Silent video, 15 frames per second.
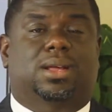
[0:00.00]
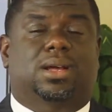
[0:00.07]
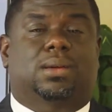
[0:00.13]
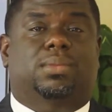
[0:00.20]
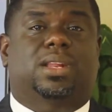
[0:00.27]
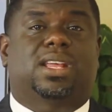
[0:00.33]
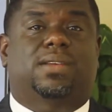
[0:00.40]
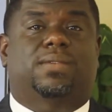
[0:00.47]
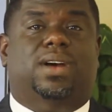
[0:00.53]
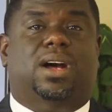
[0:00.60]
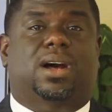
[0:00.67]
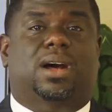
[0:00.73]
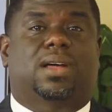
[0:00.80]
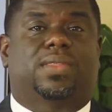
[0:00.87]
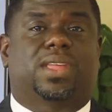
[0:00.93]
I believe
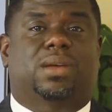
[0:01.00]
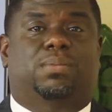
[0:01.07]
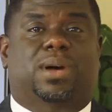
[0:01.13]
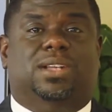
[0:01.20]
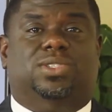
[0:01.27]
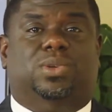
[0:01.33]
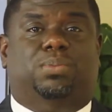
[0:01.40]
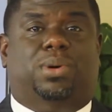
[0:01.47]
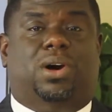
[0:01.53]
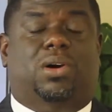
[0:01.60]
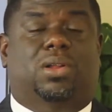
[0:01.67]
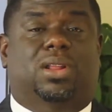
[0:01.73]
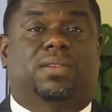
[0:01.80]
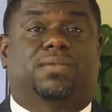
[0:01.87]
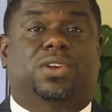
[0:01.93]
the Apostle
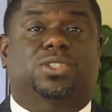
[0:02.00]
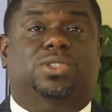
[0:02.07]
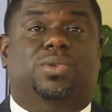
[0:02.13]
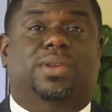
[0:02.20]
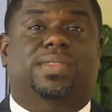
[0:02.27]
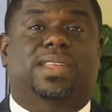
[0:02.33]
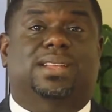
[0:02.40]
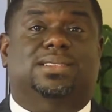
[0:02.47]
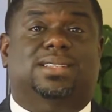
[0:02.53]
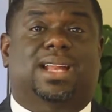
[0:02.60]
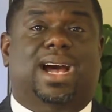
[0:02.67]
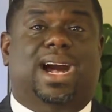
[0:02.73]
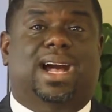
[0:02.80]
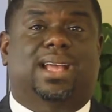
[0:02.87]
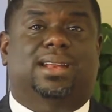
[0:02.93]
Paul in 1 Corinthians
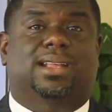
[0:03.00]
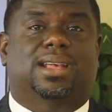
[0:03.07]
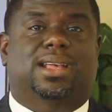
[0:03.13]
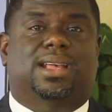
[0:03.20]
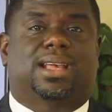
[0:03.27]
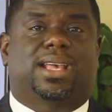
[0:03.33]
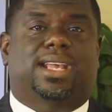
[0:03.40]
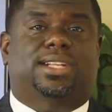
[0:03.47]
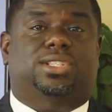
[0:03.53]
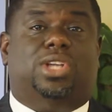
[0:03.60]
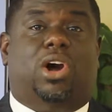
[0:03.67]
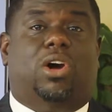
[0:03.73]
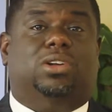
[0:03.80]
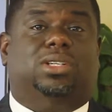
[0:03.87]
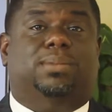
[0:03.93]
9, he
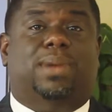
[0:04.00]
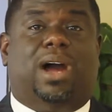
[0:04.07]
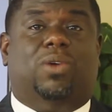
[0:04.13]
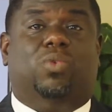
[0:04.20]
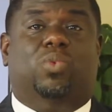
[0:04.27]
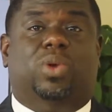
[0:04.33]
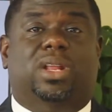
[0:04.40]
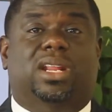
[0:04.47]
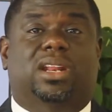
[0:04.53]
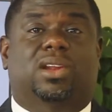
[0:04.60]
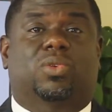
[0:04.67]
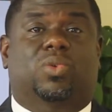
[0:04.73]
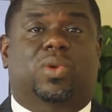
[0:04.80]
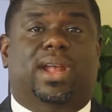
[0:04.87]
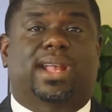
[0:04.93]
talked about running
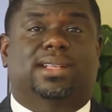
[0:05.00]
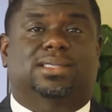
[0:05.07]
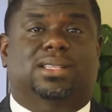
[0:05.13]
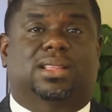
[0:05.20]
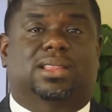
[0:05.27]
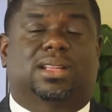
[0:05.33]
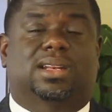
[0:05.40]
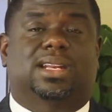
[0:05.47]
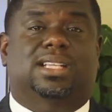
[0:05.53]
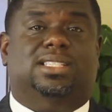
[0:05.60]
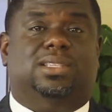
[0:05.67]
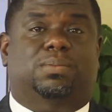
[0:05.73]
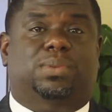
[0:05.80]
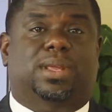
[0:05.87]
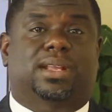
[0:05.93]
a race and the
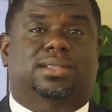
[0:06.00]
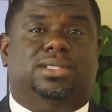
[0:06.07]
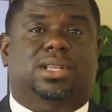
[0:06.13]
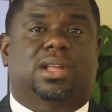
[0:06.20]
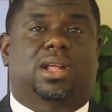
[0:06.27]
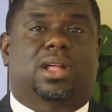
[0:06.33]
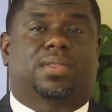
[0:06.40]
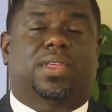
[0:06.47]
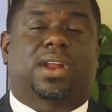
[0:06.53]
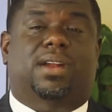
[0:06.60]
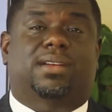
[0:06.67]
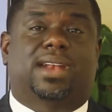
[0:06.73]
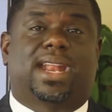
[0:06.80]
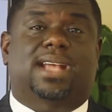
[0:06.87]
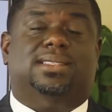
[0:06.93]
disciplines that are
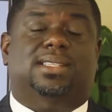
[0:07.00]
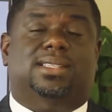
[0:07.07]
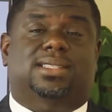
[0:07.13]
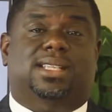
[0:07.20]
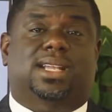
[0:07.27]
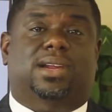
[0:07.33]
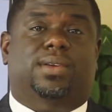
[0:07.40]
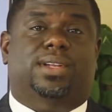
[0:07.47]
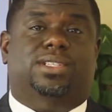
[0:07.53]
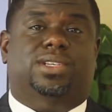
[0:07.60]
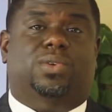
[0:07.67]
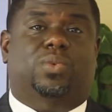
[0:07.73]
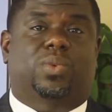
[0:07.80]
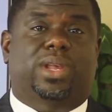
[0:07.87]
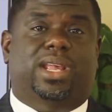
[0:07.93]
necessary to
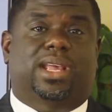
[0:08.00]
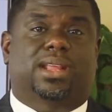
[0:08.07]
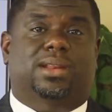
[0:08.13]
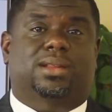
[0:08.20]
win,